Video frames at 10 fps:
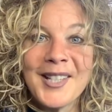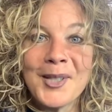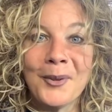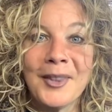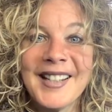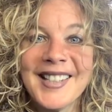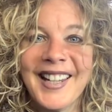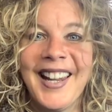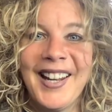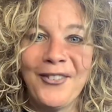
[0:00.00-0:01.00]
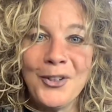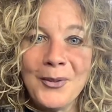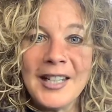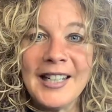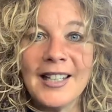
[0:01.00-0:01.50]
So thanks again. If you
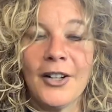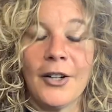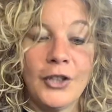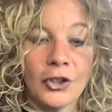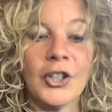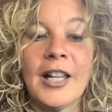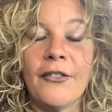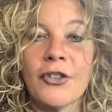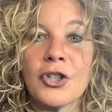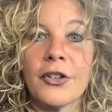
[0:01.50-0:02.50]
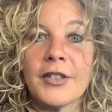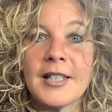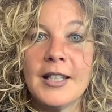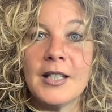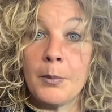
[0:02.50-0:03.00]
need, or if you're looking for
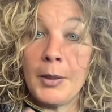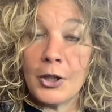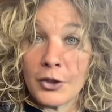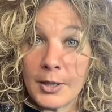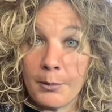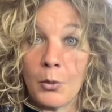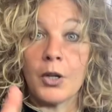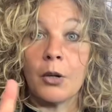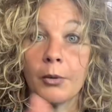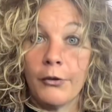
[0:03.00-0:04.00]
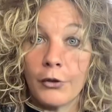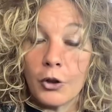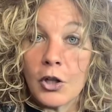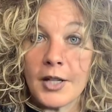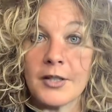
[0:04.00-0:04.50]
services, peer support, or
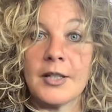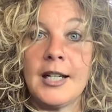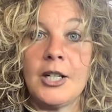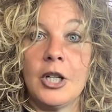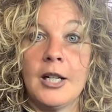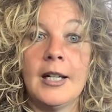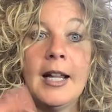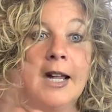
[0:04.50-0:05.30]
referral consultation,